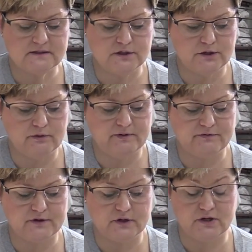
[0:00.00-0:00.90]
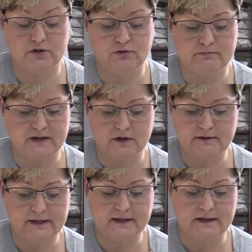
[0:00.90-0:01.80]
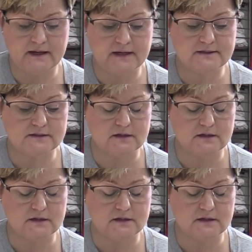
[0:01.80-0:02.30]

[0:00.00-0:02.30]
if they're acute migraine headaches,